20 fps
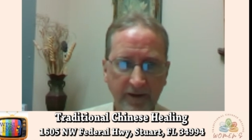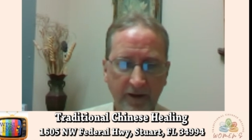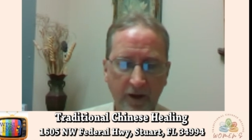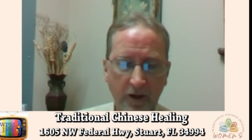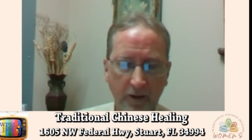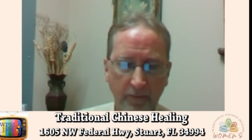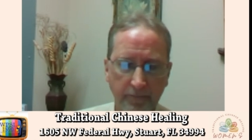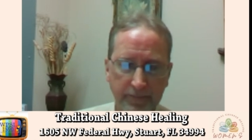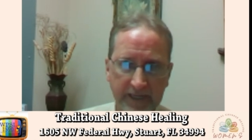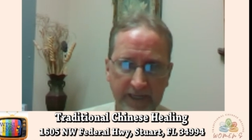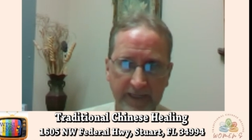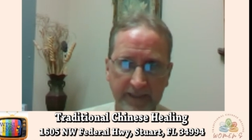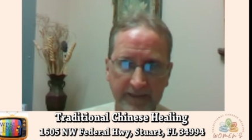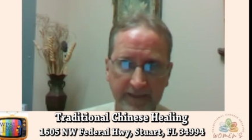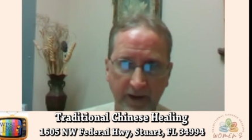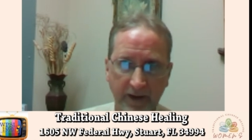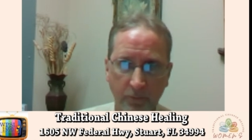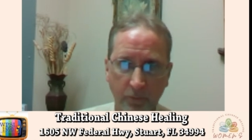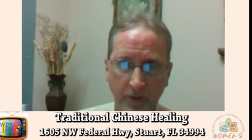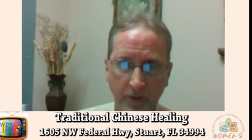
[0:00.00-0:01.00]
albeit
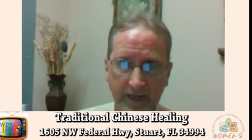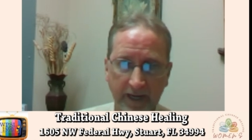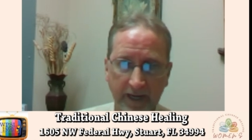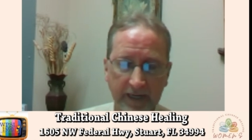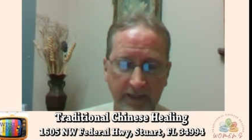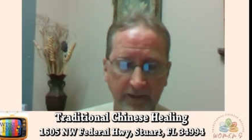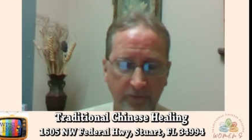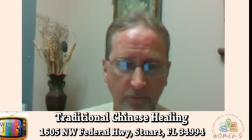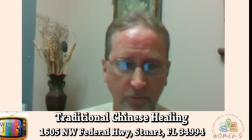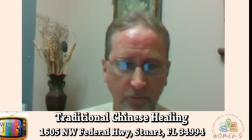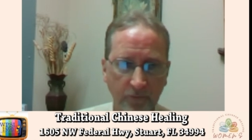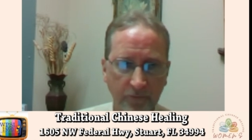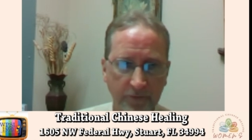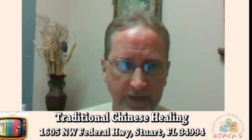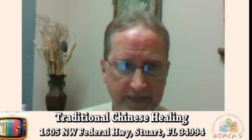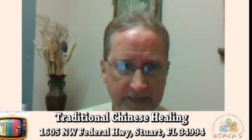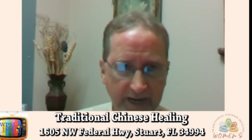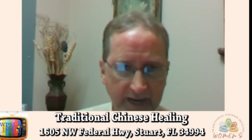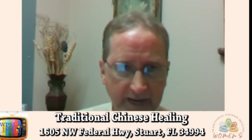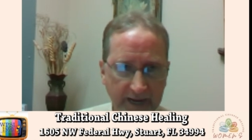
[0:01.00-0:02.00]
that we're getting through
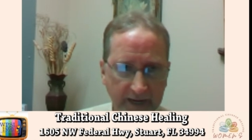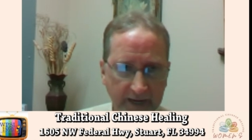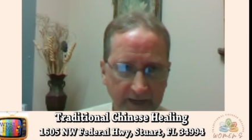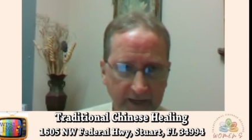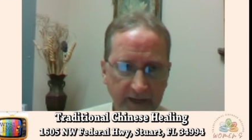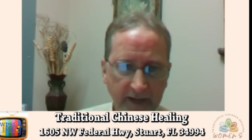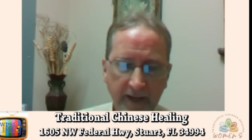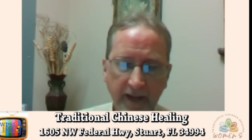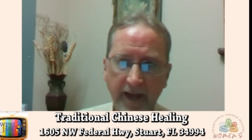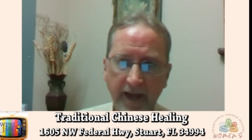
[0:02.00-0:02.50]
the day,